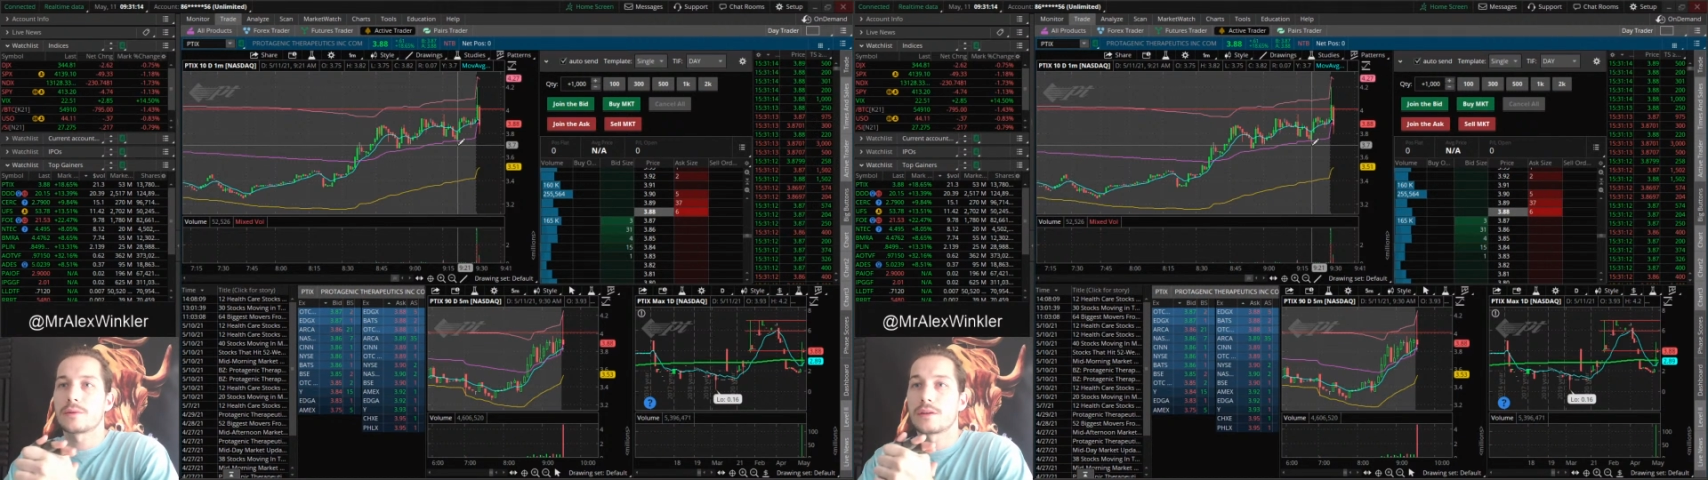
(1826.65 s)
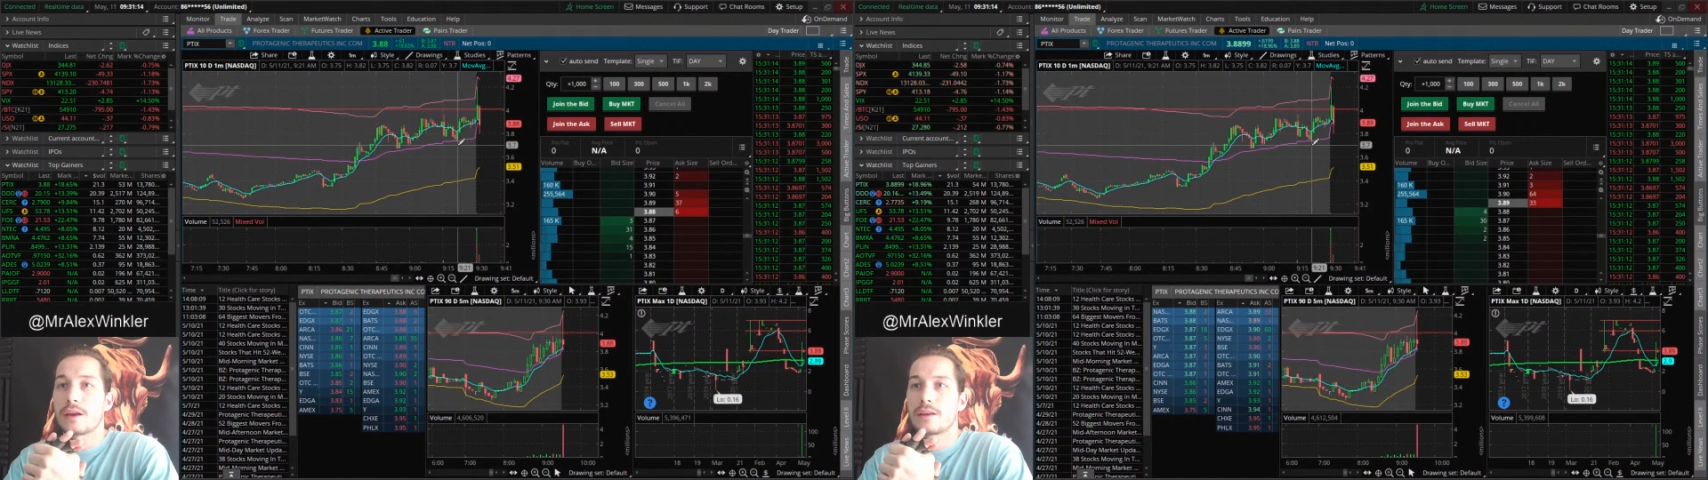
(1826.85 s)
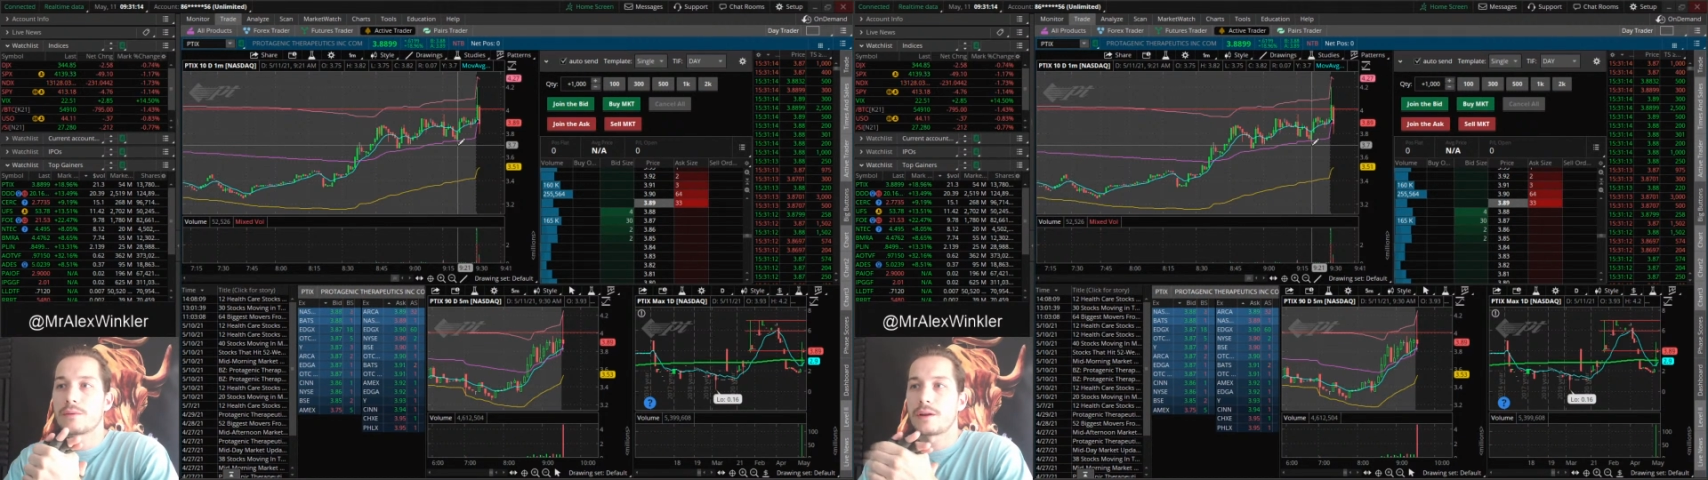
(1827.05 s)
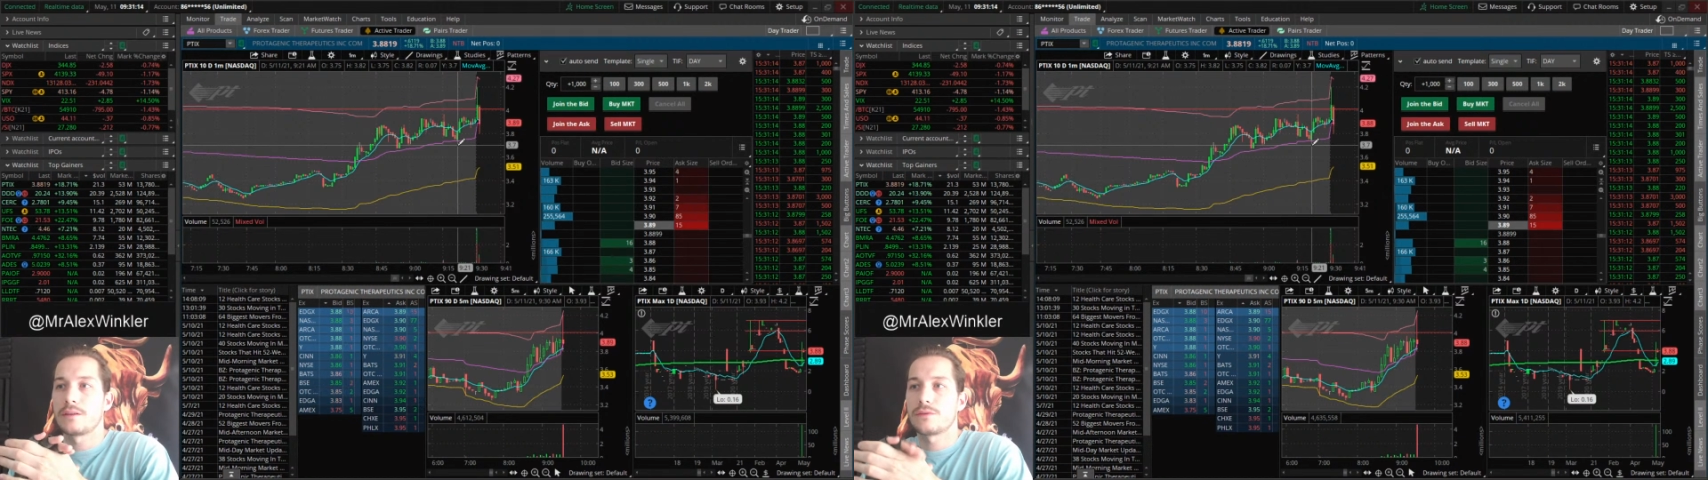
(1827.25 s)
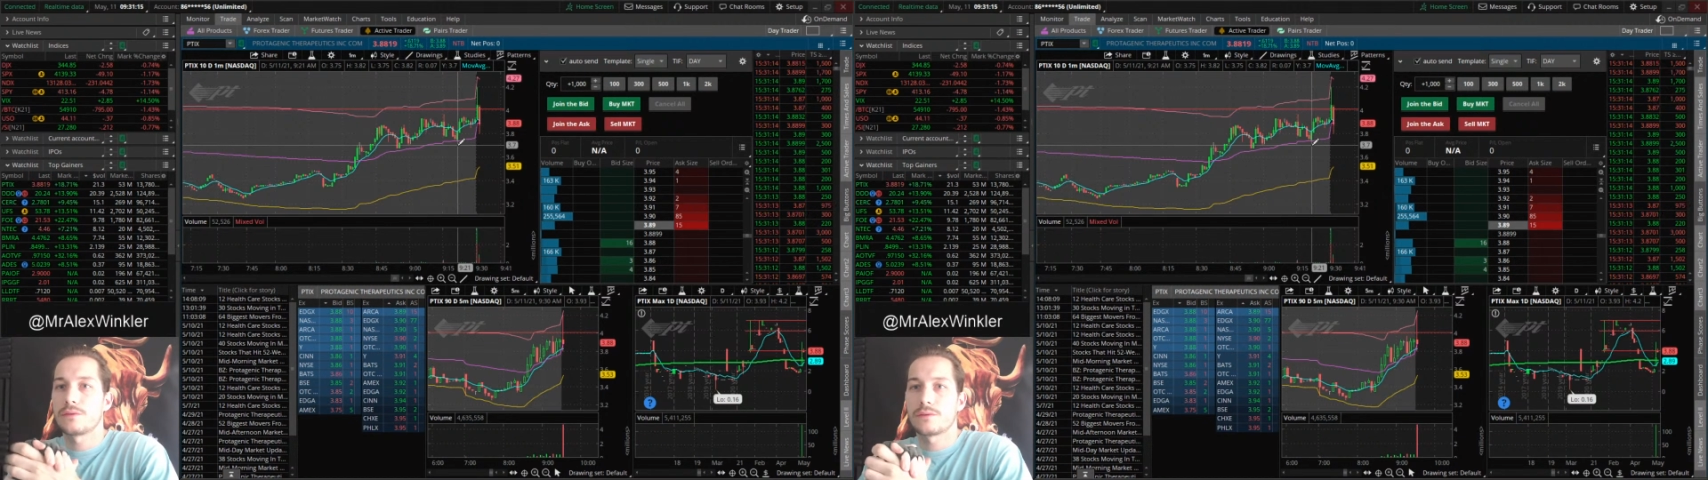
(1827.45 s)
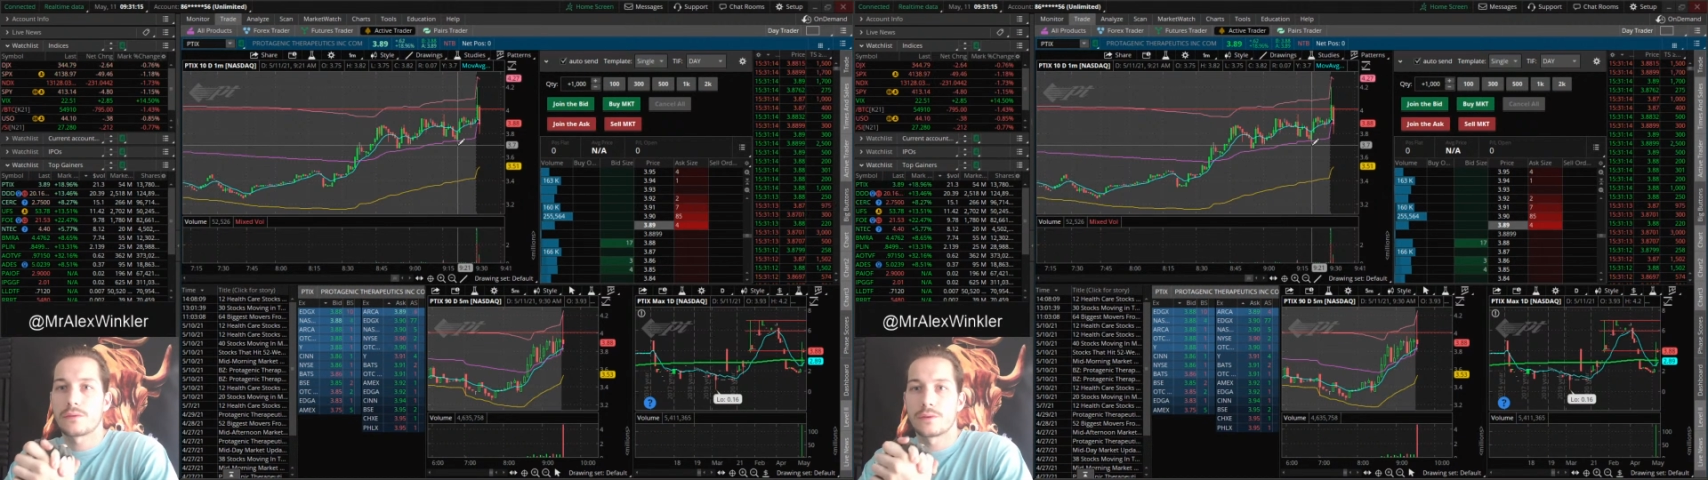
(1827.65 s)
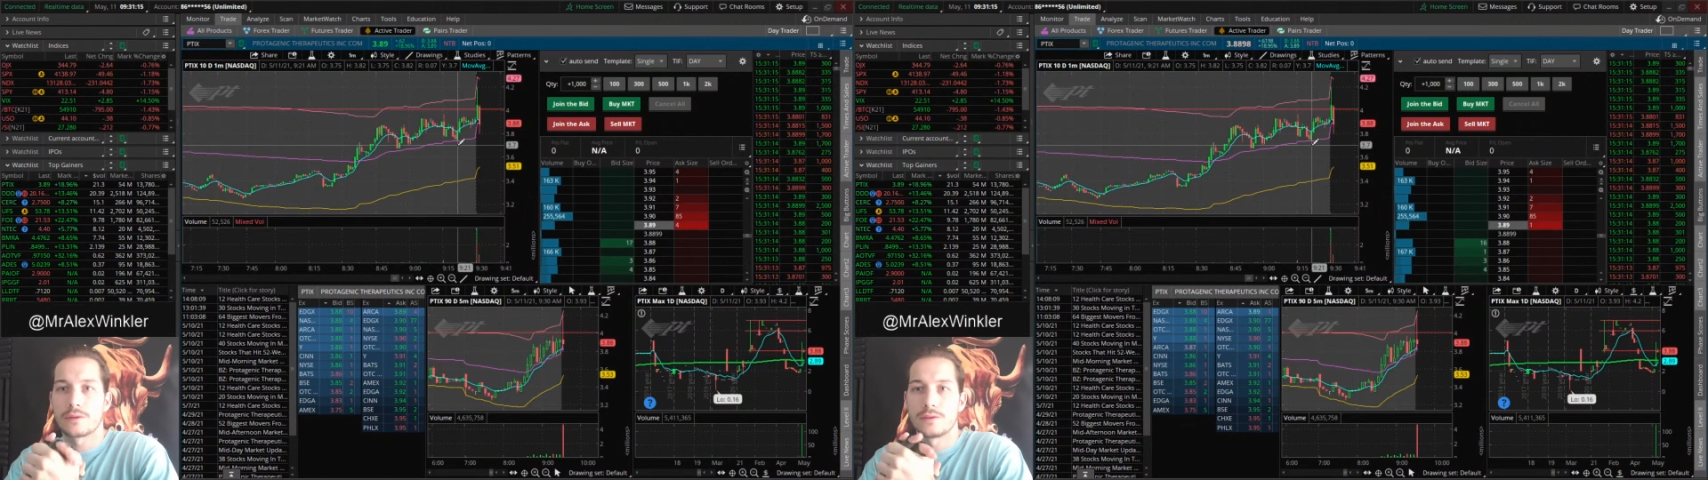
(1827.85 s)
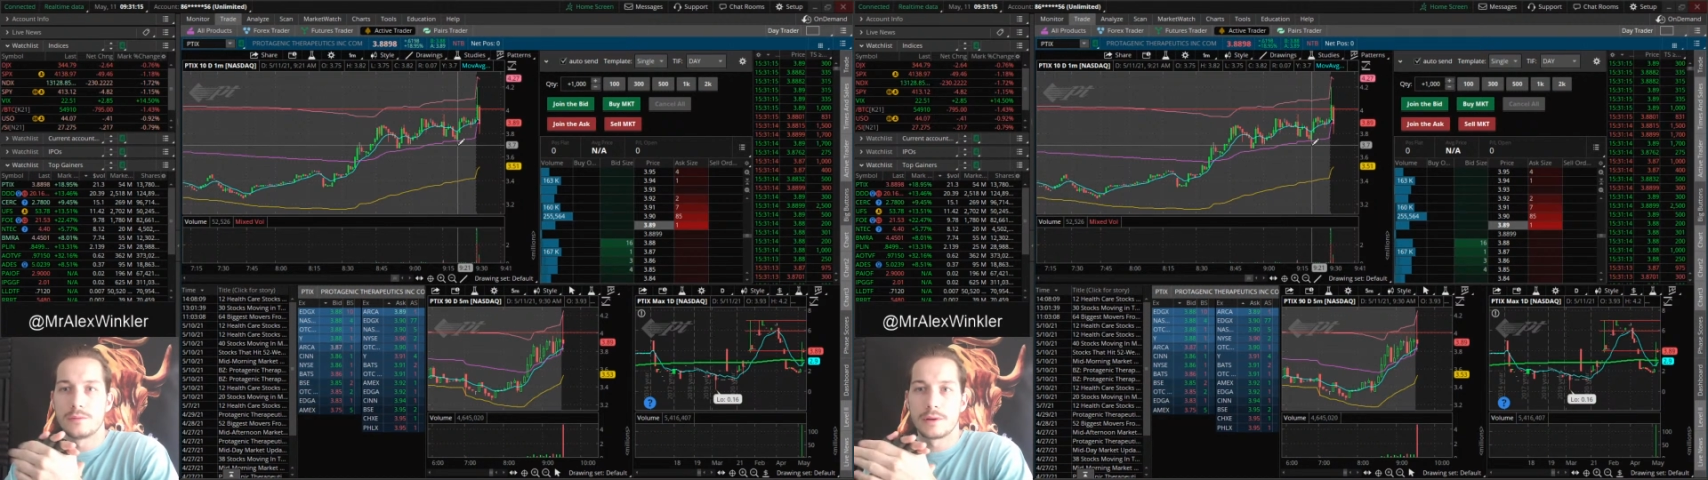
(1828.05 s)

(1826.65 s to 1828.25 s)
I'm getting ready for the 2